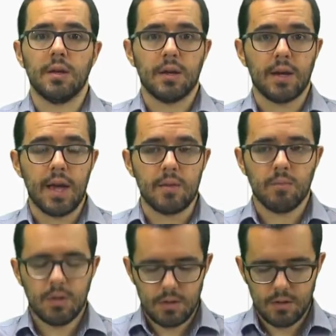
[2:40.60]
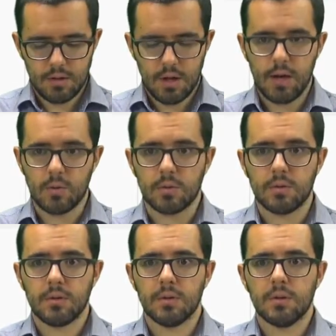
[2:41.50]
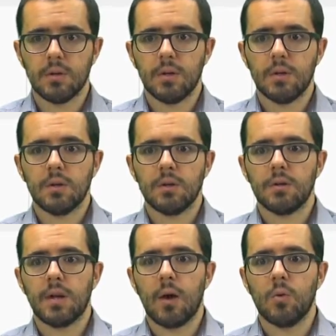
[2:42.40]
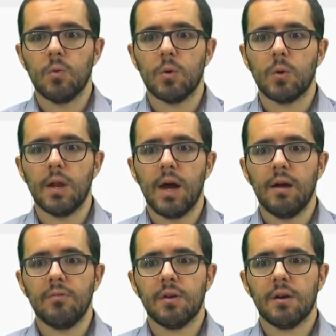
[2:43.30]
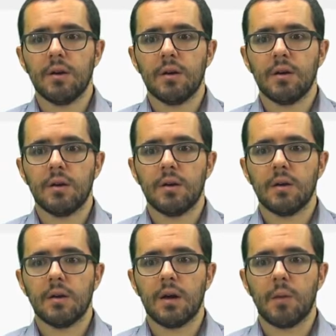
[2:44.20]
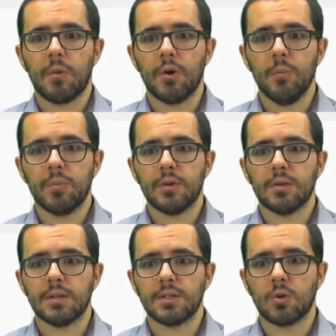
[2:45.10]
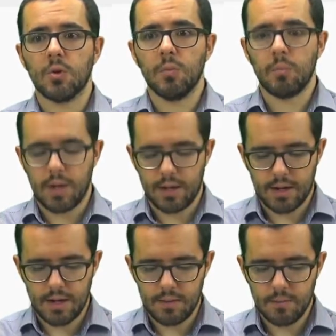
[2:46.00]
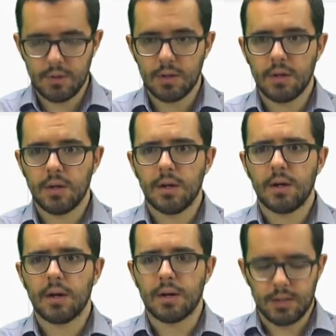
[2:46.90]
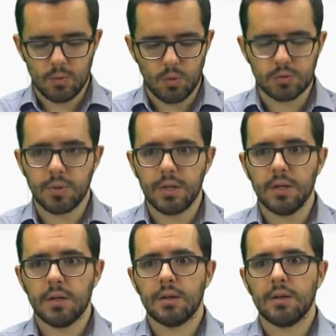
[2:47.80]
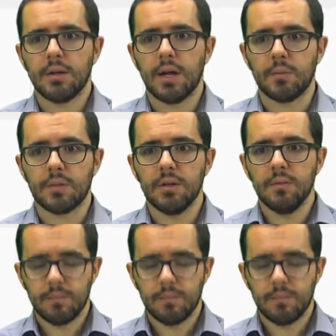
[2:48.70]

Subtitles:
game. How? Now we will have a prop that is called player name, and it won't be empty.